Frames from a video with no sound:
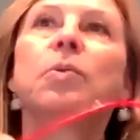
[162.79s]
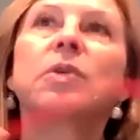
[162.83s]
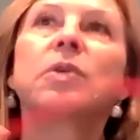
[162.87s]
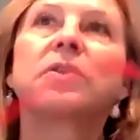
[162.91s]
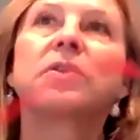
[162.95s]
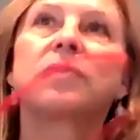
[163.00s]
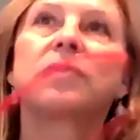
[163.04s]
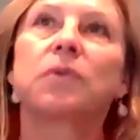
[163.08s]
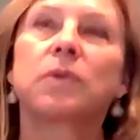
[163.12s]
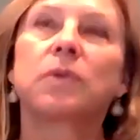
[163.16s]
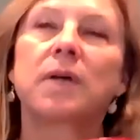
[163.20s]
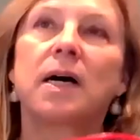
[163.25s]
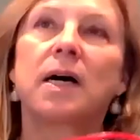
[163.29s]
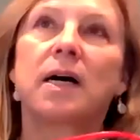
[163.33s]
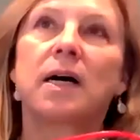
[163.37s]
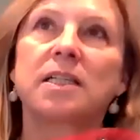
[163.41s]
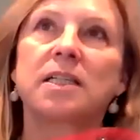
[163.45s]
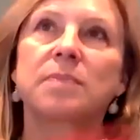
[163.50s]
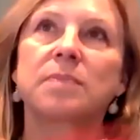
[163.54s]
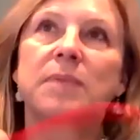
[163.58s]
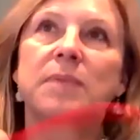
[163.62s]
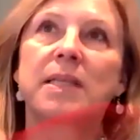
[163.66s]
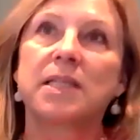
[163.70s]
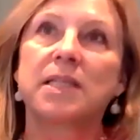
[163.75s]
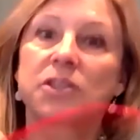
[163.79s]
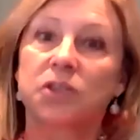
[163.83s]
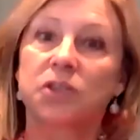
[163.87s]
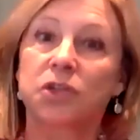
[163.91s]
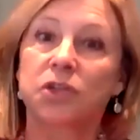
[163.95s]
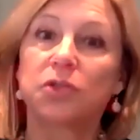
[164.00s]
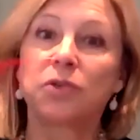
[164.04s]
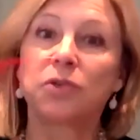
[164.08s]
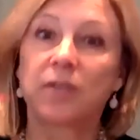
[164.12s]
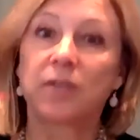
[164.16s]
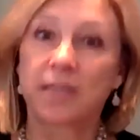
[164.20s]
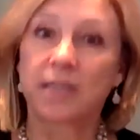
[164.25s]
would have asked me this
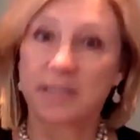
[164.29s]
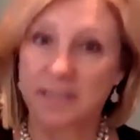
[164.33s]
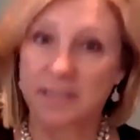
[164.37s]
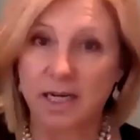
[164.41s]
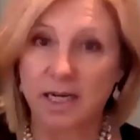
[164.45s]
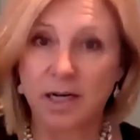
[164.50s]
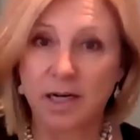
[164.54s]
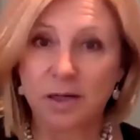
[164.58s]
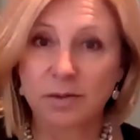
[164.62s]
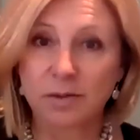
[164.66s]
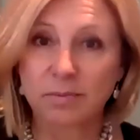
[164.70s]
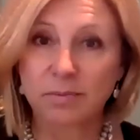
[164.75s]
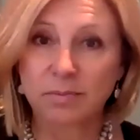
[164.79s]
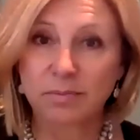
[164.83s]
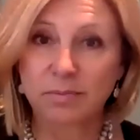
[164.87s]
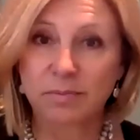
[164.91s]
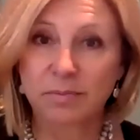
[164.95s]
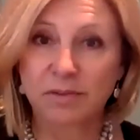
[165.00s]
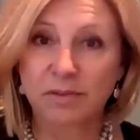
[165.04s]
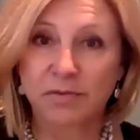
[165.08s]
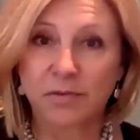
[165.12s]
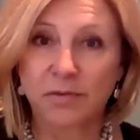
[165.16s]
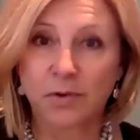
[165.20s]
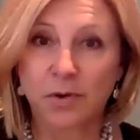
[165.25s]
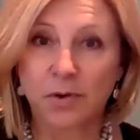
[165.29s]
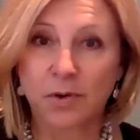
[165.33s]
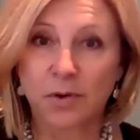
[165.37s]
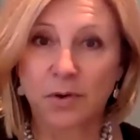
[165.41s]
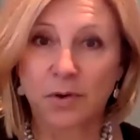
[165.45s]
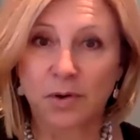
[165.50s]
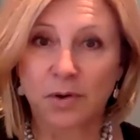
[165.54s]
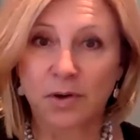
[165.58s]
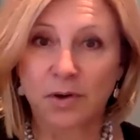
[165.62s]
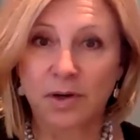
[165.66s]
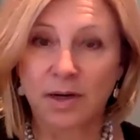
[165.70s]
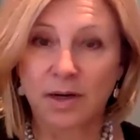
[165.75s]
2 years ago,
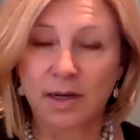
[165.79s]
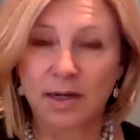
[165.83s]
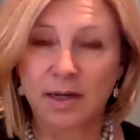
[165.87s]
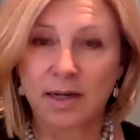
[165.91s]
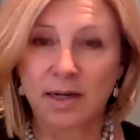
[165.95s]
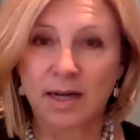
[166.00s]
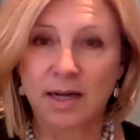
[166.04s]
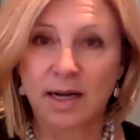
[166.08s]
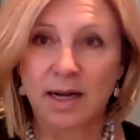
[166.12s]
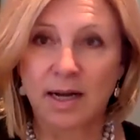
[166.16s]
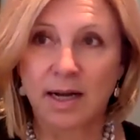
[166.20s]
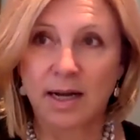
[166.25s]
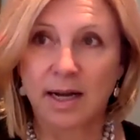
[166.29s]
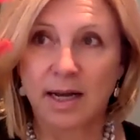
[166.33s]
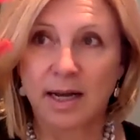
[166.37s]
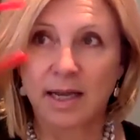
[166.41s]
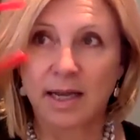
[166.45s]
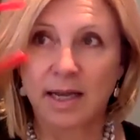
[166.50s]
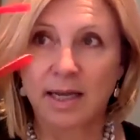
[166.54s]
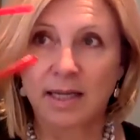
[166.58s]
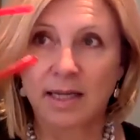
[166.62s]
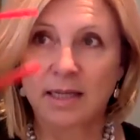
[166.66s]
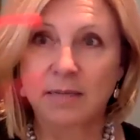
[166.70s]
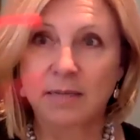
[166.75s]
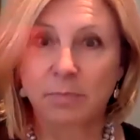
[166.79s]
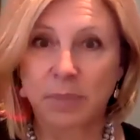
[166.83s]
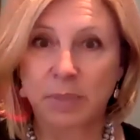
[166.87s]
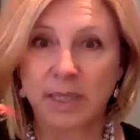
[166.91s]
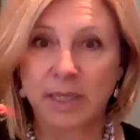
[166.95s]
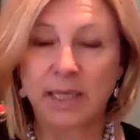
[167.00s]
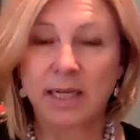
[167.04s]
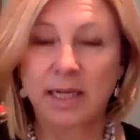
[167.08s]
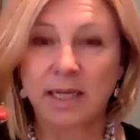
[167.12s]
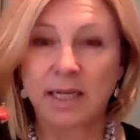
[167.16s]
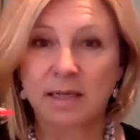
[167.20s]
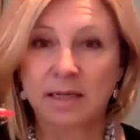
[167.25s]
before I
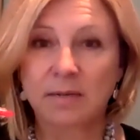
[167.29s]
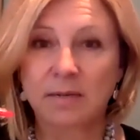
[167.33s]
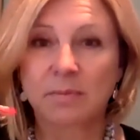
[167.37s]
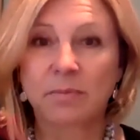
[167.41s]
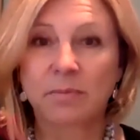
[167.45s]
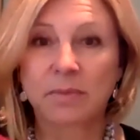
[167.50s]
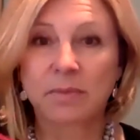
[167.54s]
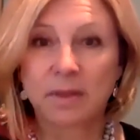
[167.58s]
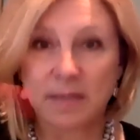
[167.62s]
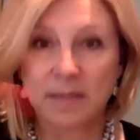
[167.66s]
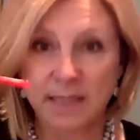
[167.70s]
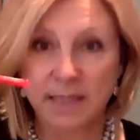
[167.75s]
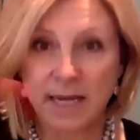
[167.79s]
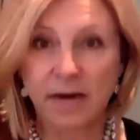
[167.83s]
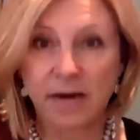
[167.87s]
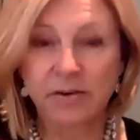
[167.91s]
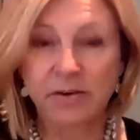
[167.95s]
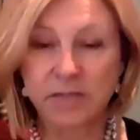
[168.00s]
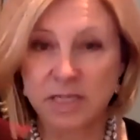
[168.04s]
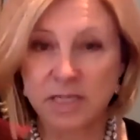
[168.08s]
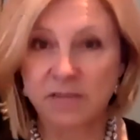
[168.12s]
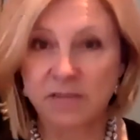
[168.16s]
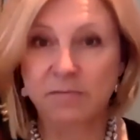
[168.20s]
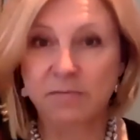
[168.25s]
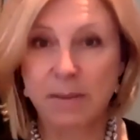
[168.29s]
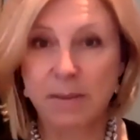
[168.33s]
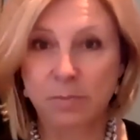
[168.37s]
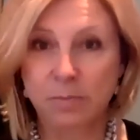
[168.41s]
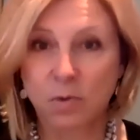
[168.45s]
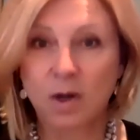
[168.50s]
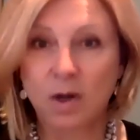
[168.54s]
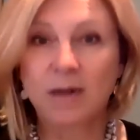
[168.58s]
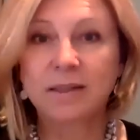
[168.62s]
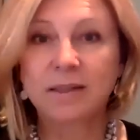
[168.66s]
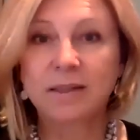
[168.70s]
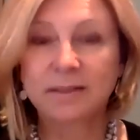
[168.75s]
completed the narrative
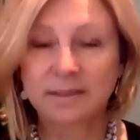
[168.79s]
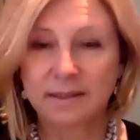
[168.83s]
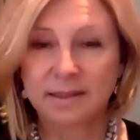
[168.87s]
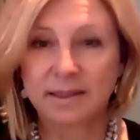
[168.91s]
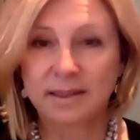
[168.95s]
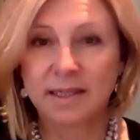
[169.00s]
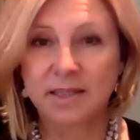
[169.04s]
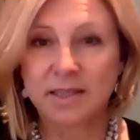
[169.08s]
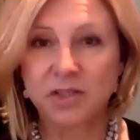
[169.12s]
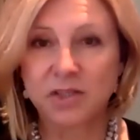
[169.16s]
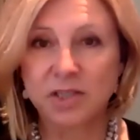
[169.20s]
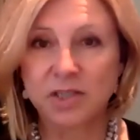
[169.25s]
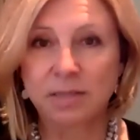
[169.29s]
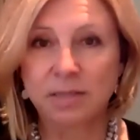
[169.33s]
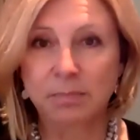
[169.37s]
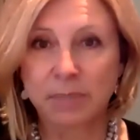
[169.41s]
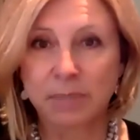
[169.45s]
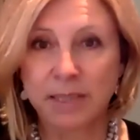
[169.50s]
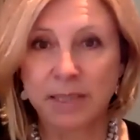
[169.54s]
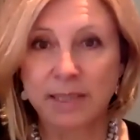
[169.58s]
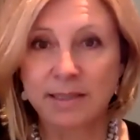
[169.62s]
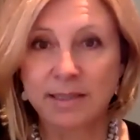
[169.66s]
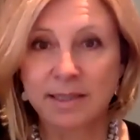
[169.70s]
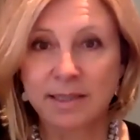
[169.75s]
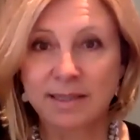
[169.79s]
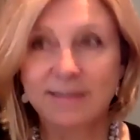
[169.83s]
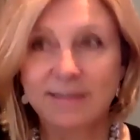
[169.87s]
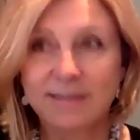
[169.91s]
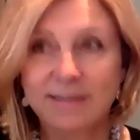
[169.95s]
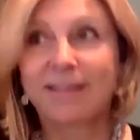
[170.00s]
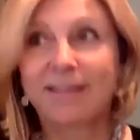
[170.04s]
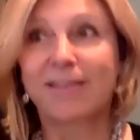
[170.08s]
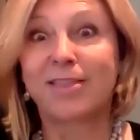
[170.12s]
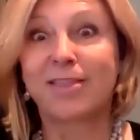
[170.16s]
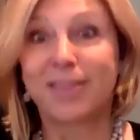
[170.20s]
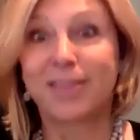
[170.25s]
memoir that I just completed
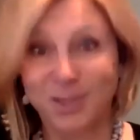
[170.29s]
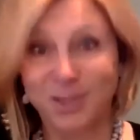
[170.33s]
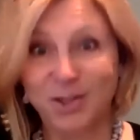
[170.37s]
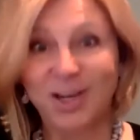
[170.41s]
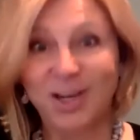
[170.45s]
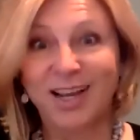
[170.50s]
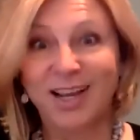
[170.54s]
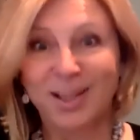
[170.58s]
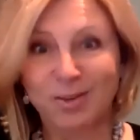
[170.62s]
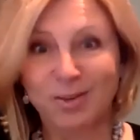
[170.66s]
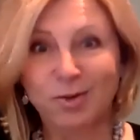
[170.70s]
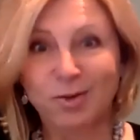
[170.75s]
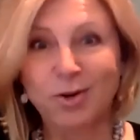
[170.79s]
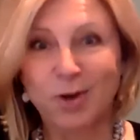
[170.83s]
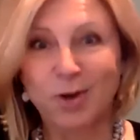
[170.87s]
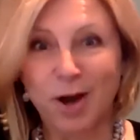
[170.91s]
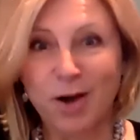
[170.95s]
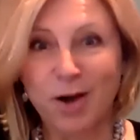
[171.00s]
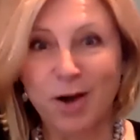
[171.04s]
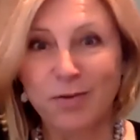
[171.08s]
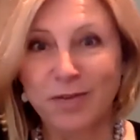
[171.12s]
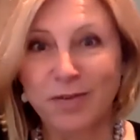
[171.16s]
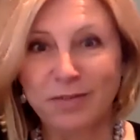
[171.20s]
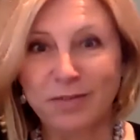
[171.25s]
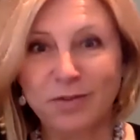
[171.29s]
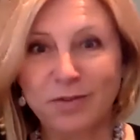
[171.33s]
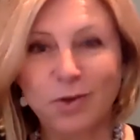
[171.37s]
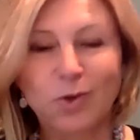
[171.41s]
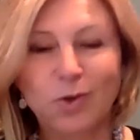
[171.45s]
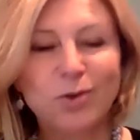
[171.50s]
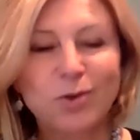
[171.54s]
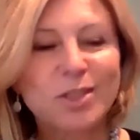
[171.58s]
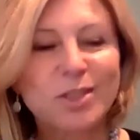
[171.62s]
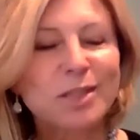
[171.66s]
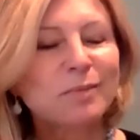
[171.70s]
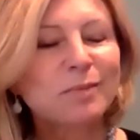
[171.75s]
this year through COVID, of
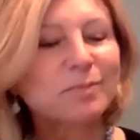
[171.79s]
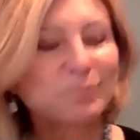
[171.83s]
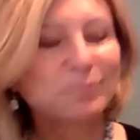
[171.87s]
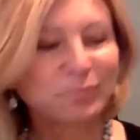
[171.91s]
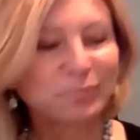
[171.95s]
course,